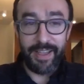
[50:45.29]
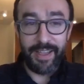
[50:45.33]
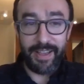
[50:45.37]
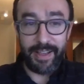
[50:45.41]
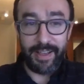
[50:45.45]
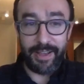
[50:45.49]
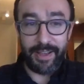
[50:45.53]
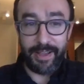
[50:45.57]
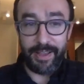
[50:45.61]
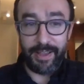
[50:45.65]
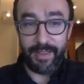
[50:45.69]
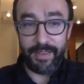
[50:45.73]

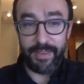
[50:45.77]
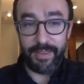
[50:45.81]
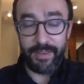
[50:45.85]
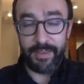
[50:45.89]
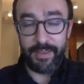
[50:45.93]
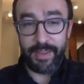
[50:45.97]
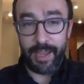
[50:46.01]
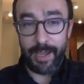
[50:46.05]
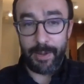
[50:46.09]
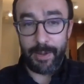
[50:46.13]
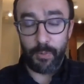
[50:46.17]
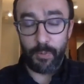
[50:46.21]
Uh,
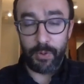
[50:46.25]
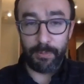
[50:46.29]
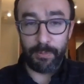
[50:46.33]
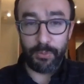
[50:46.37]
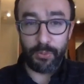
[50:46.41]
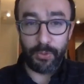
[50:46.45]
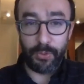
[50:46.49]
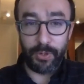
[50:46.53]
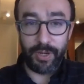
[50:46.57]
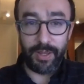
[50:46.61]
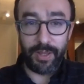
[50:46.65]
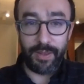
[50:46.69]
at
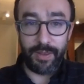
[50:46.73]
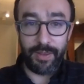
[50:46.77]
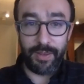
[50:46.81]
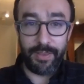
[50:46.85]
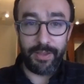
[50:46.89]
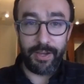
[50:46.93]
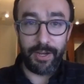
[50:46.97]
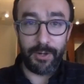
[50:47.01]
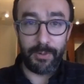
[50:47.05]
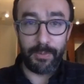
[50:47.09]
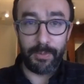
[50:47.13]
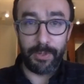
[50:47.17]
one point,
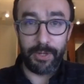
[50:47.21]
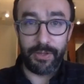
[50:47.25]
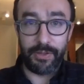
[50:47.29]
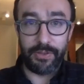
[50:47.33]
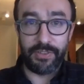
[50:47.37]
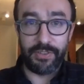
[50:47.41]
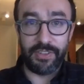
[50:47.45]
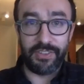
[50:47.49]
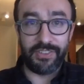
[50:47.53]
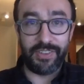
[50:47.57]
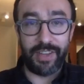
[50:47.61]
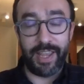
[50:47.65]
there
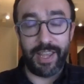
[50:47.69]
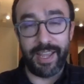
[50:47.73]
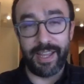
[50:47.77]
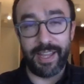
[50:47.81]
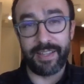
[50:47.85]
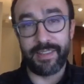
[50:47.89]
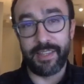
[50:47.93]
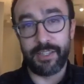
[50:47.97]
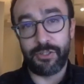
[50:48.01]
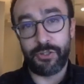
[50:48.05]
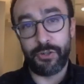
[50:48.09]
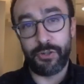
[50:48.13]
was this
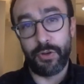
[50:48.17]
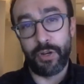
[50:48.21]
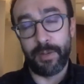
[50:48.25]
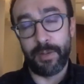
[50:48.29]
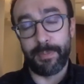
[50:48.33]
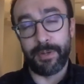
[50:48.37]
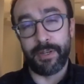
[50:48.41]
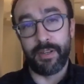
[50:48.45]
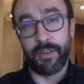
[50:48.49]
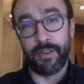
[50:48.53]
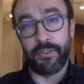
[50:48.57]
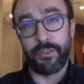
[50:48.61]
egg that showed
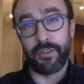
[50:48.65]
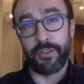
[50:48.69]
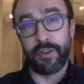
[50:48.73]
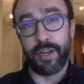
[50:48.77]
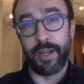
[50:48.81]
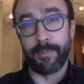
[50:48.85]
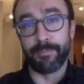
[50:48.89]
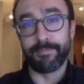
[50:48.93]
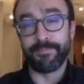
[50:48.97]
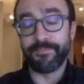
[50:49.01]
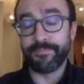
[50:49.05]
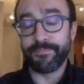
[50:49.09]
up on
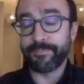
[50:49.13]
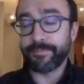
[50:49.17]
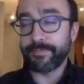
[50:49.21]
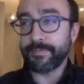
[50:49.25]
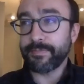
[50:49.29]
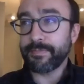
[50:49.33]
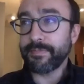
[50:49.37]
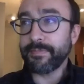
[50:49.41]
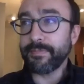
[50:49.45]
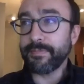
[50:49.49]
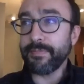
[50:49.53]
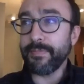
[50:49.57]
Instagram,
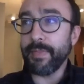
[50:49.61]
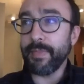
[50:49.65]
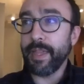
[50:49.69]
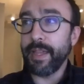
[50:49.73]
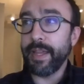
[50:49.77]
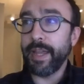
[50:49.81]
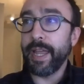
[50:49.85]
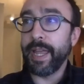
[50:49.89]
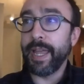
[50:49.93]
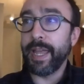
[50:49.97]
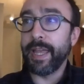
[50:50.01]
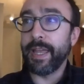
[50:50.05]

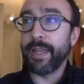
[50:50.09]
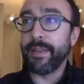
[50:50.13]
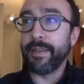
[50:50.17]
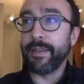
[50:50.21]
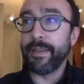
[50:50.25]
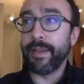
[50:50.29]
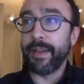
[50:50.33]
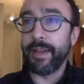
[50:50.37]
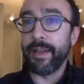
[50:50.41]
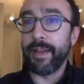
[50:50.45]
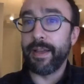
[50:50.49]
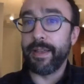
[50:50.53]

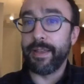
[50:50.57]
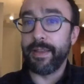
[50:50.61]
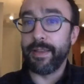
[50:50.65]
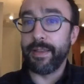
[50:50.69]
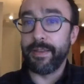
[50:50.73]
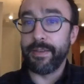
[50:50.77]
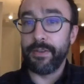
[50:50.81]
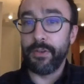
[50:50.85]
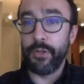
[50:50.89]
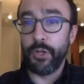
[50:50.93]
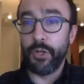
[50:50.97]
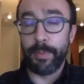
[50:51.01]
and
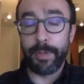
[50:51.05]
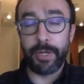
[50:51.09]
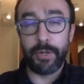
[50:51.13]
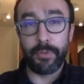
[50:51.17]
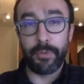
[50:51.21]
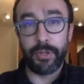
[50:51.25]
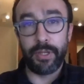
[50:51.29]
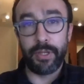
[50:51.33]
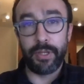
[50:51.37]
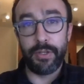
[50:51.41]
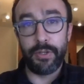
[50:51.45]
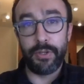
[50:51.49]
uh, nobody
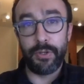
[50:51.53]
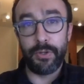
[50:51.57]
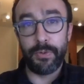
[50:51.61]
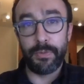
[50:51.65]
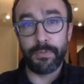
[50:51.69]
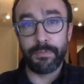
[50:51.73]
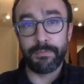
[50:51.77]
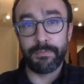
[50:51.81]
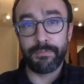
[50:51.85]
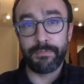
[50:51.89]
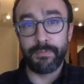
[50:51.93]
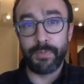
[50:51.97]
really
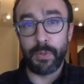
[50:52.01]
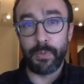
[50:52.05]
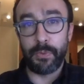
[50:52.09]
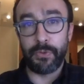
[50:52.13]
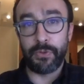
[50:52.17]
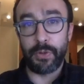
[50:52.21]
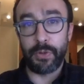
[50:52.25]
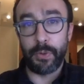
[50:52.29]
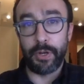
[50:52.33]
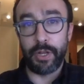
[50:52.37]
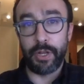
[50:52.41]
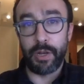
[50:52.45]
knew what
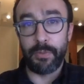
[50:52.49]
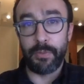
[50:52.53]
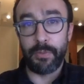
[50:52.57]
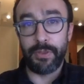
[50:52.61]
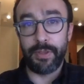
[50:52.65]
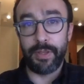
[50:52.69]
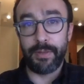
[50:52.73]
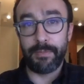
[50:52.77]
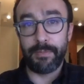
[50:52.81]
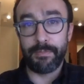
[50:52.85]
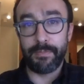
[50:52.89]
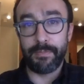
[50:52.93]
was going on
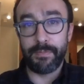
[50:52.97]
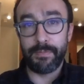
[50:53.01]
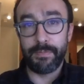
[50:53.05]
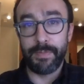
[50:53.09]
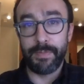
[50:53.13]
with it.